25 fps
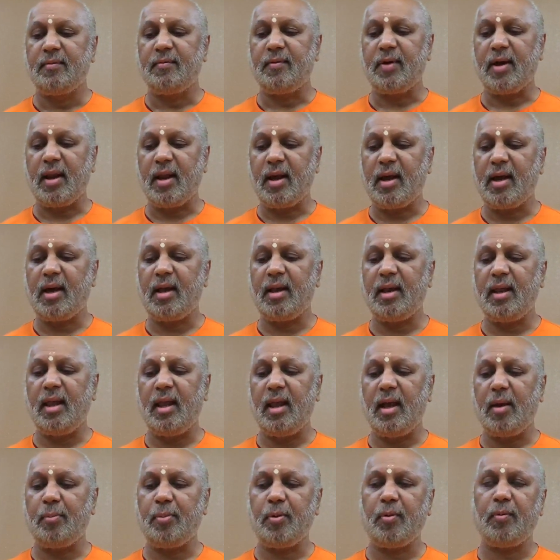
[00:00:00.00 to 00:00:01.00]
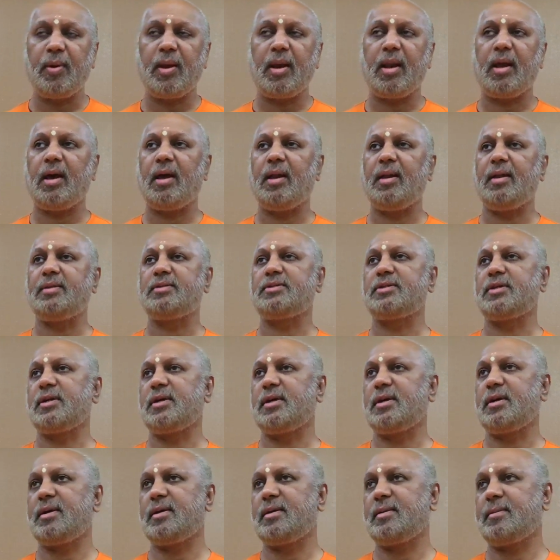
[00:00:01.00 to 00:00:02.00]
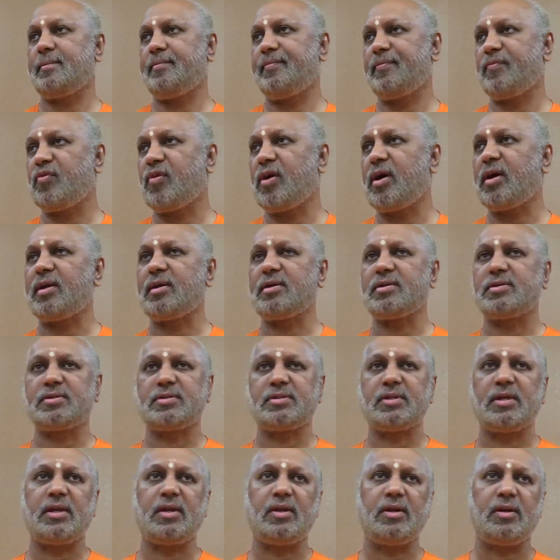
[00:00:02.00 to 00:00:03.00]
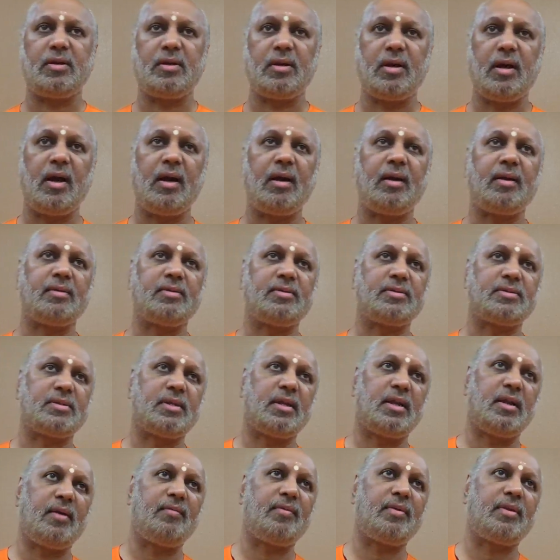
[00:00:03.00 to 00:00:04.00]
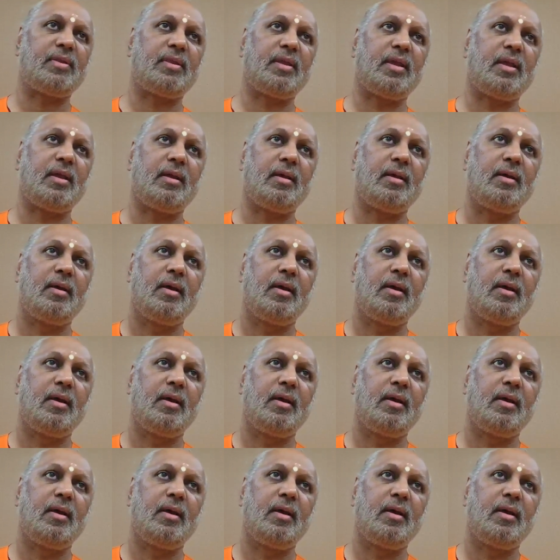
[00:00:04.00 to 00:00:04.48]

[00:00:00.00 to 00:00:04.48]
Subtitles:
Vanani, upavananicha, forests and gardens and everything.